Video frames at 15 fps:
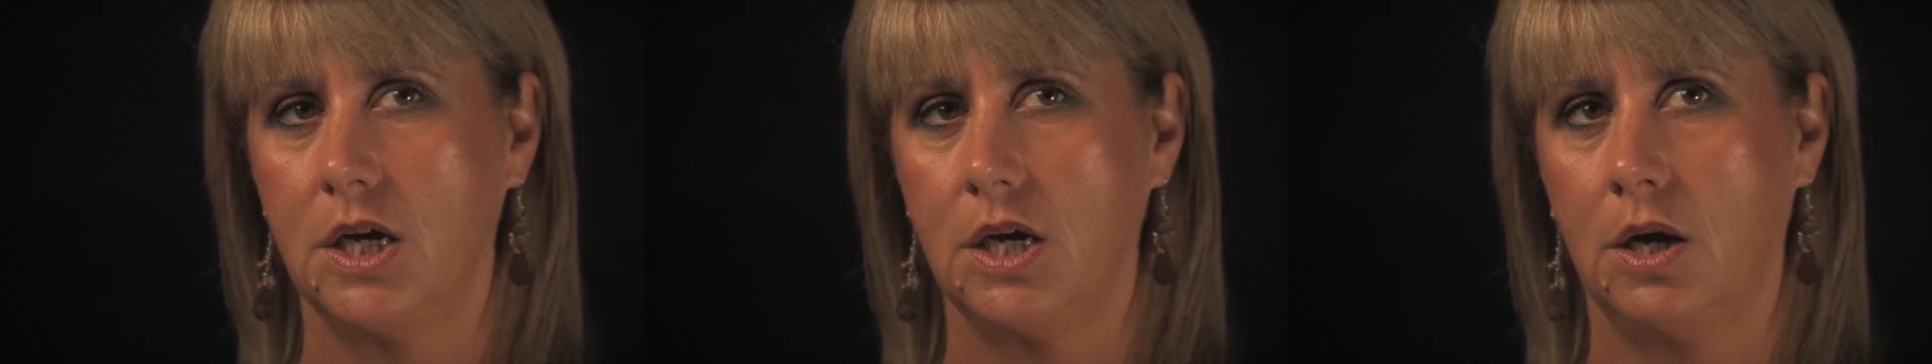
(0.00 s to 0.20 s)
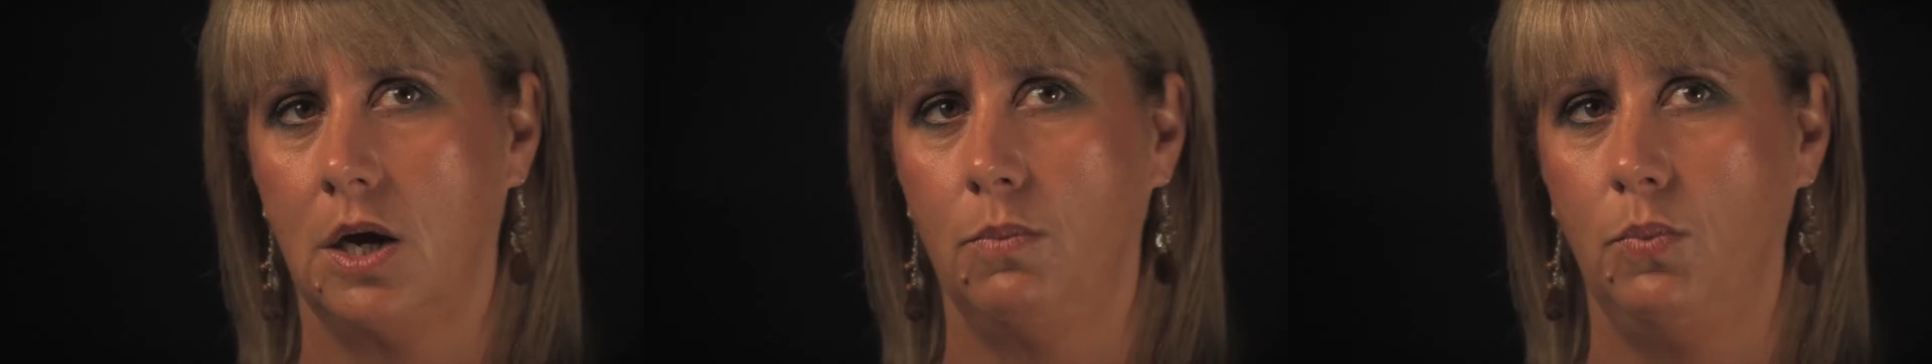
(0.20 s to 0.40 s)

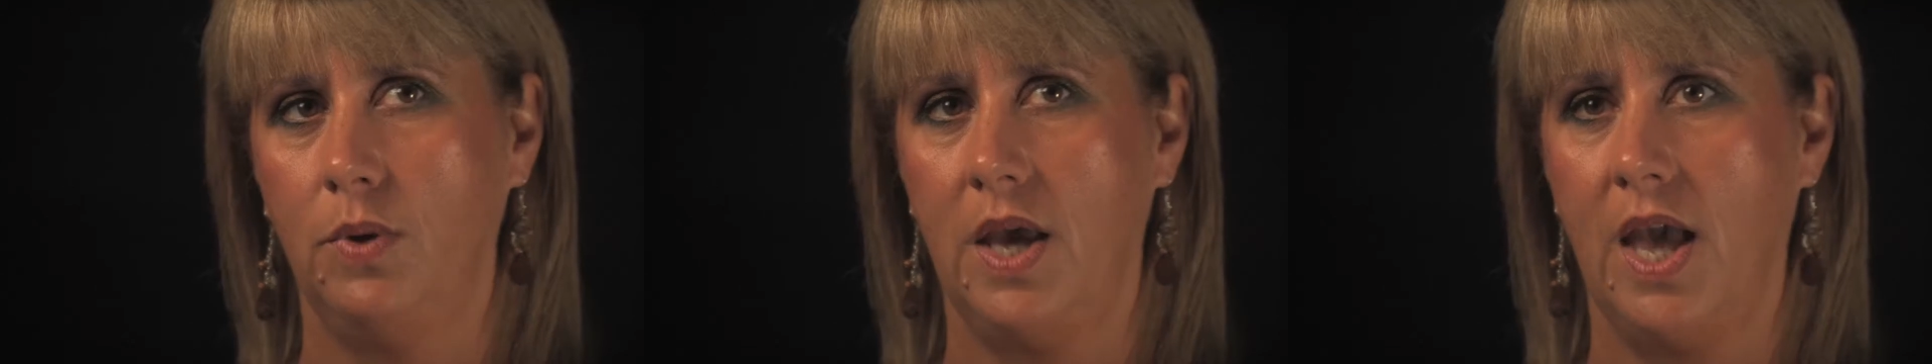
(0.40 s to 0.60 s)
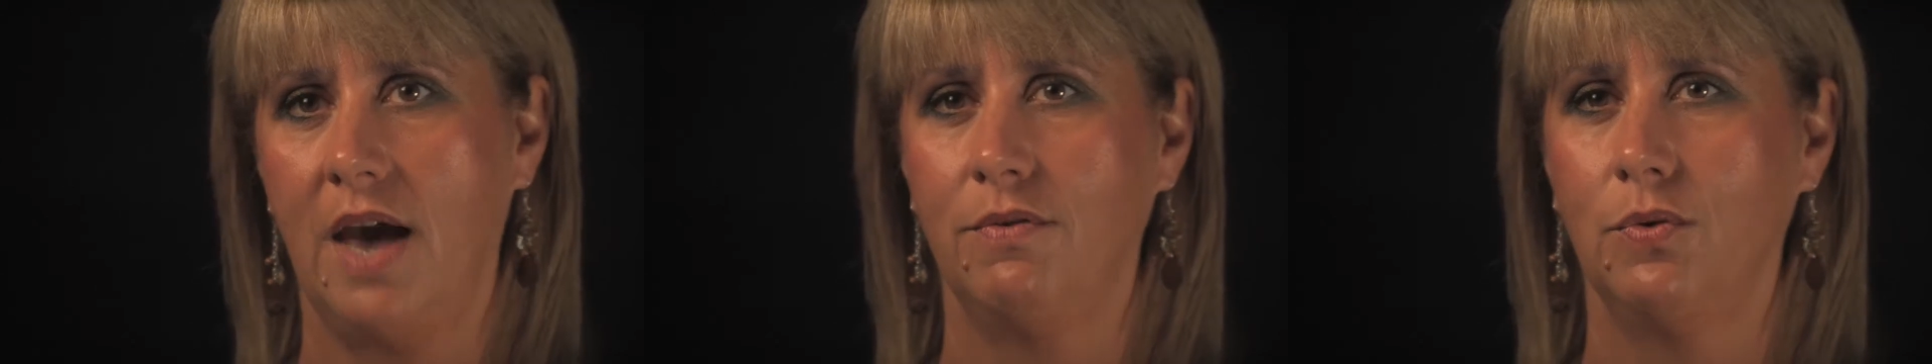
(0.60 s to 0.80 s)
Um,
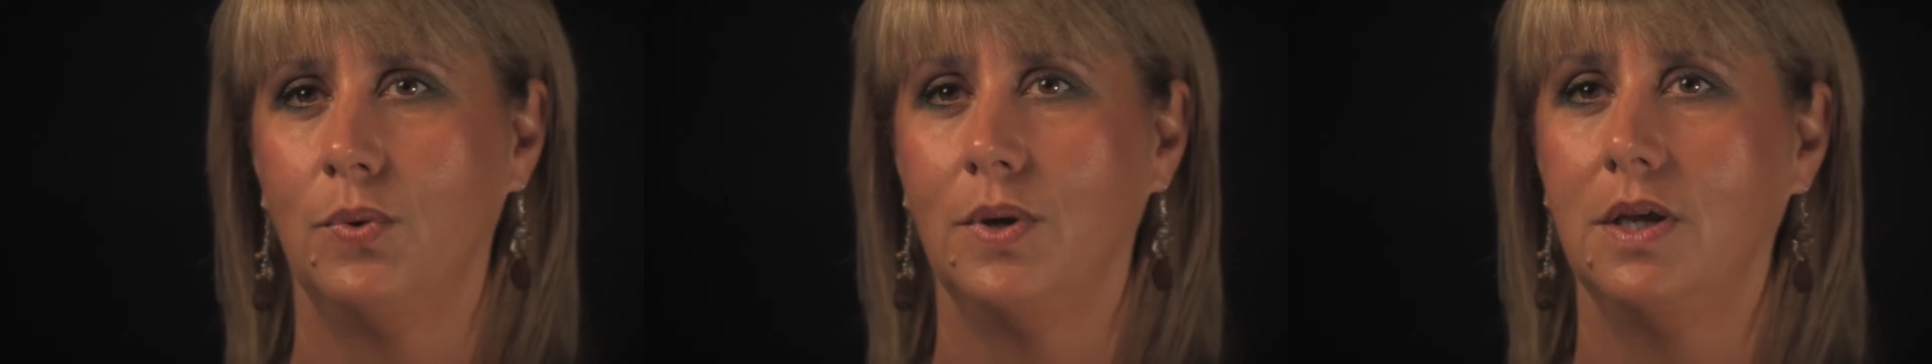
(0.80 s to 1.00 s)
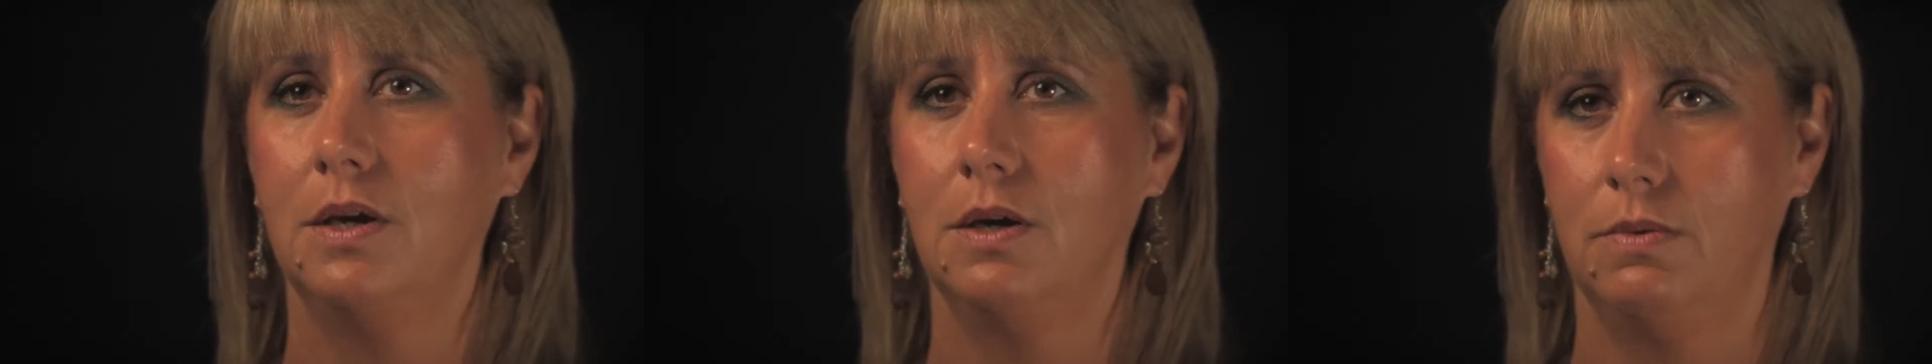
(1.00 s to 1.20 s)
we have a
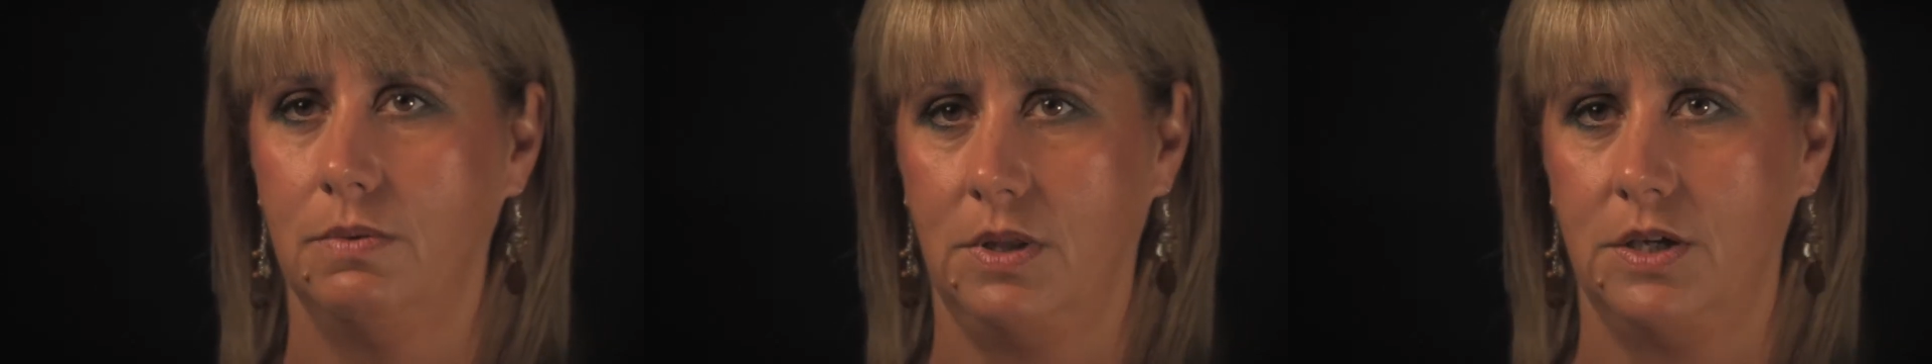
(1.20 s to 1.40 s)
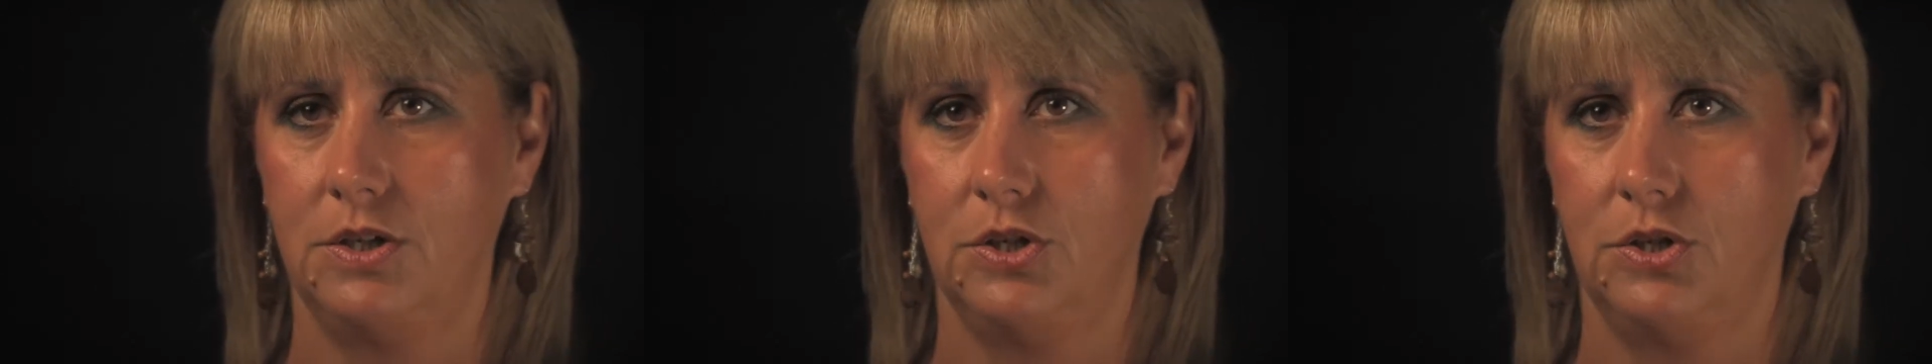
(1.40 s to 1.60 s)
really good
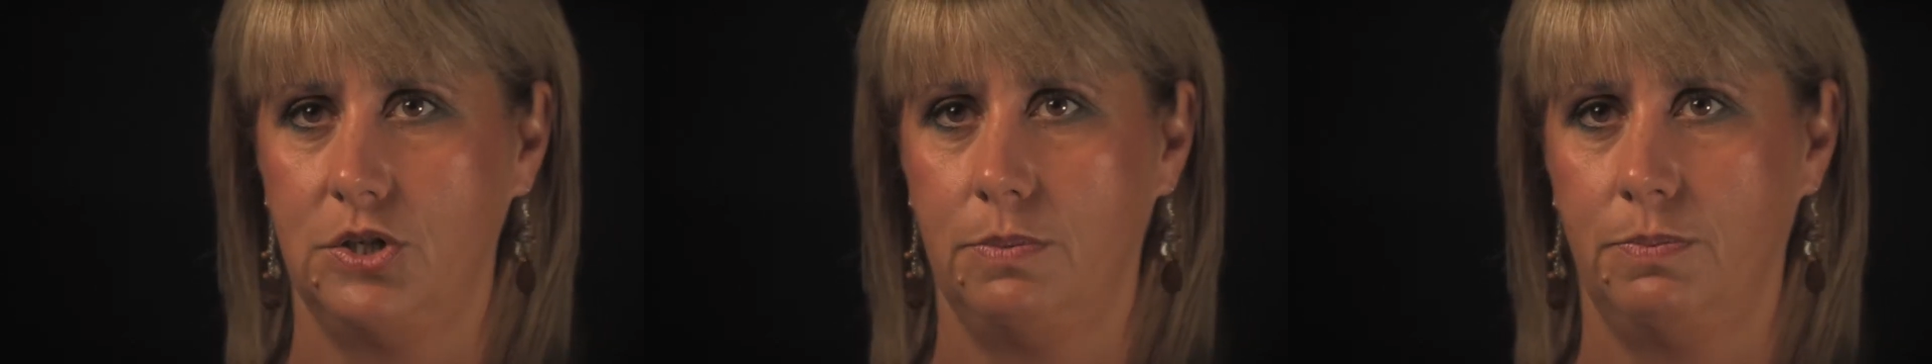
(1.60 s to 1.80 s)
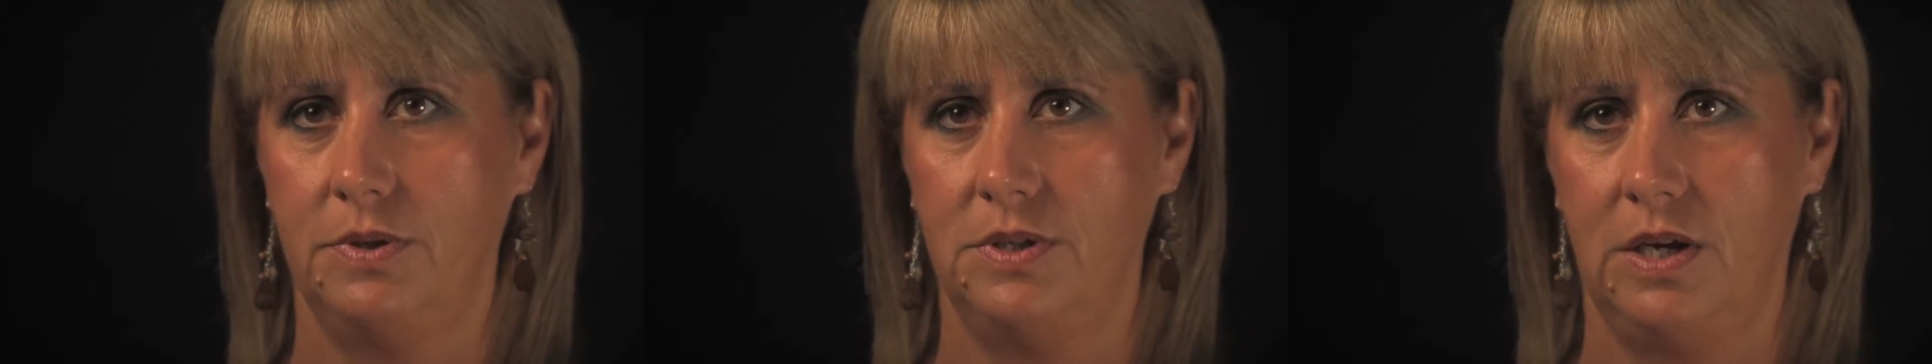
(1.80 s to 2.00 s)

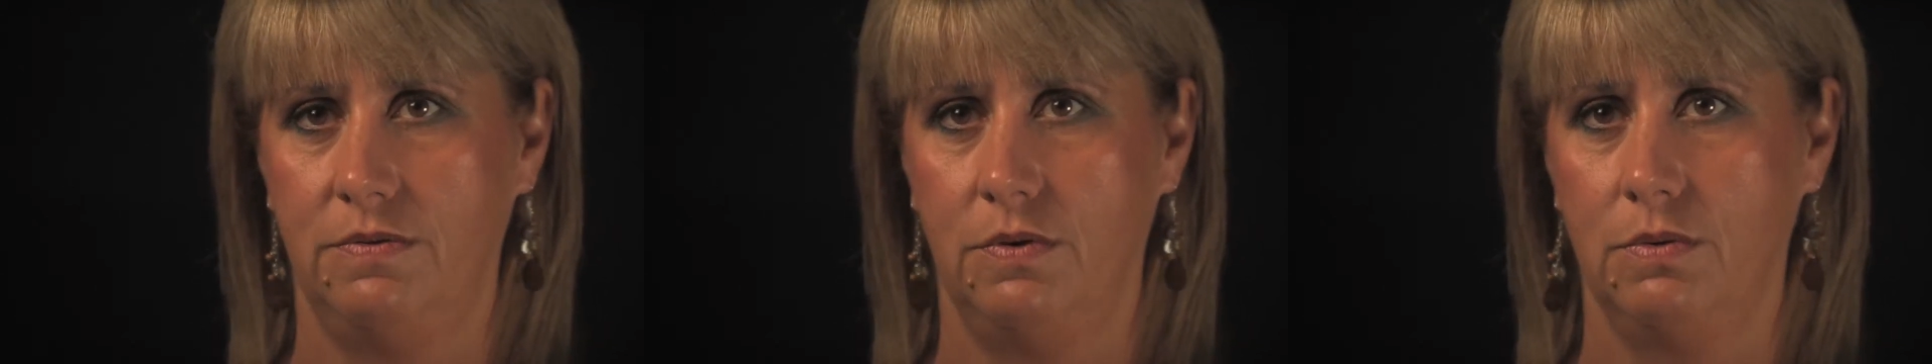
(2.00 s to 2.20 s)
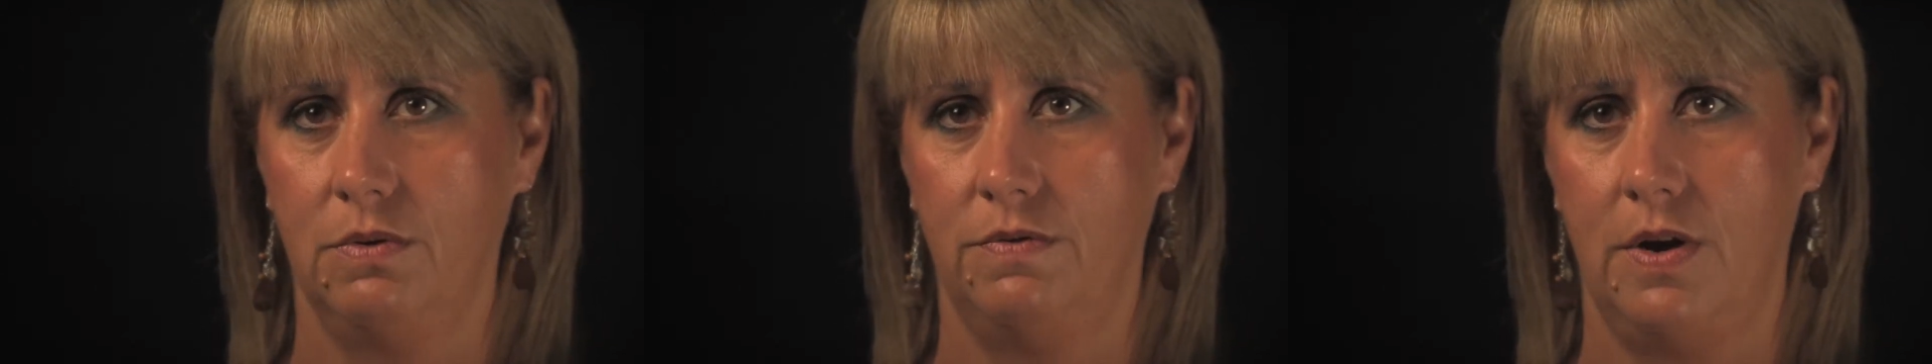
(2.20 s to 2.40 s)
relationship with
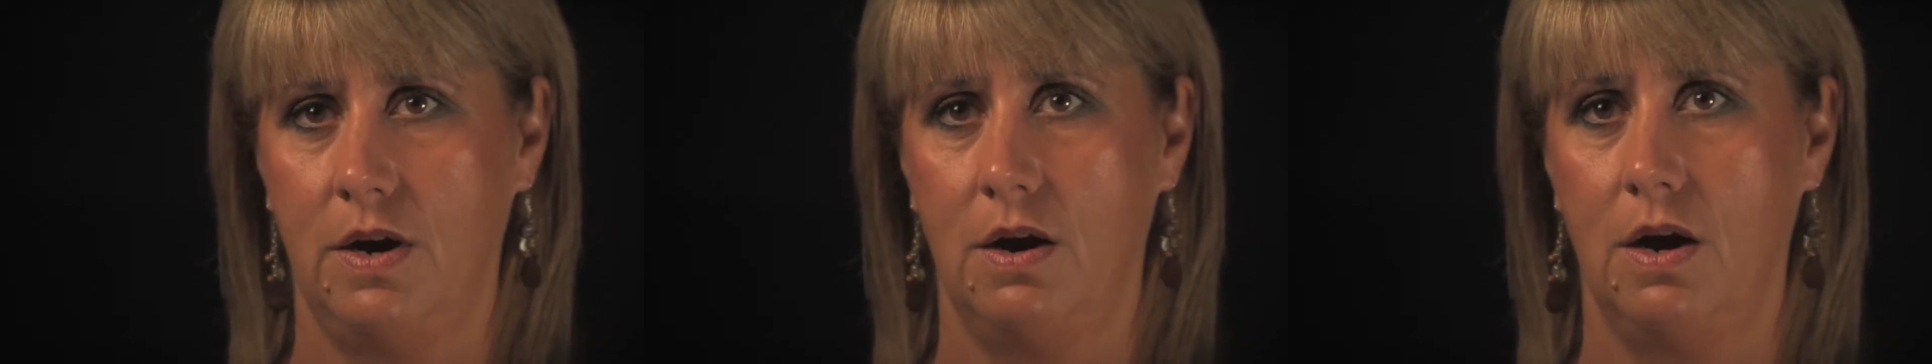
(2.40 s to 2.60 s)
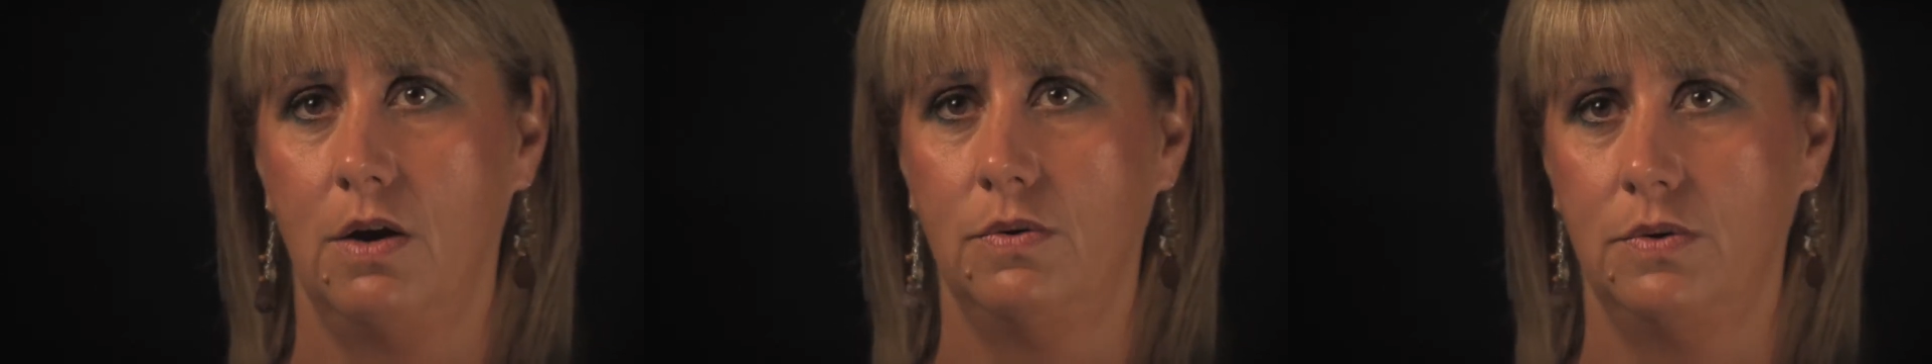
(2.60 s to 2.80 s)
David Rivera,